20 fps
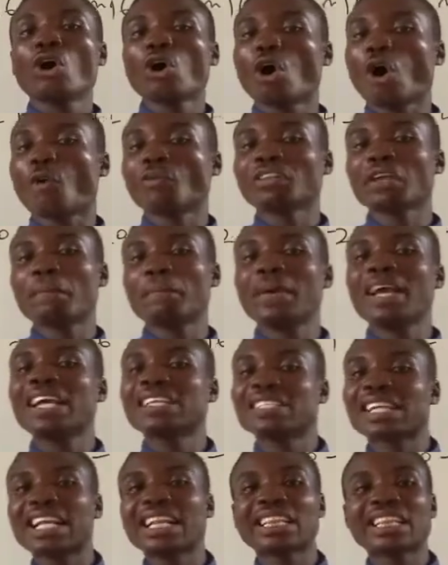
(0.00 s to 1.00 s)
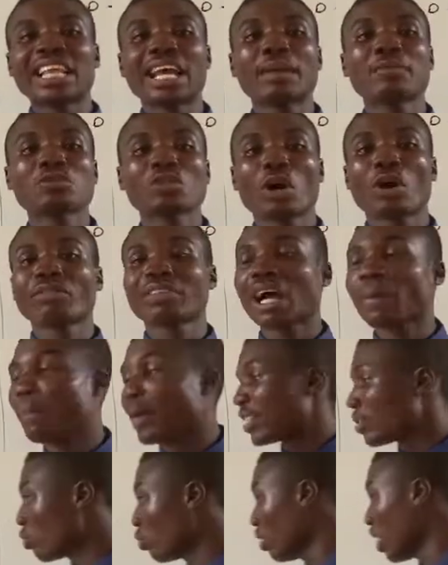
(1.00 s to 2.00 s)
of the base in terms of that
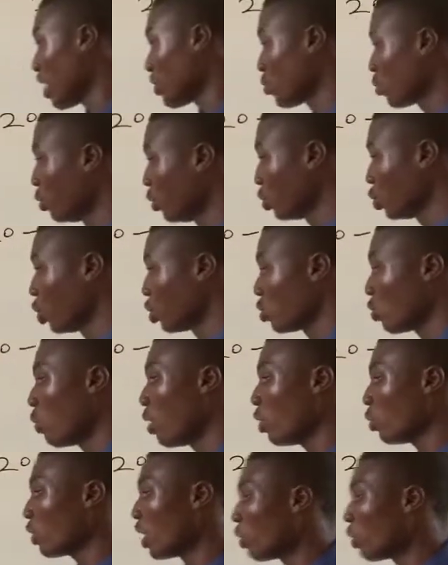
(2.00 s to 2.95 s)
particular solution. So we want to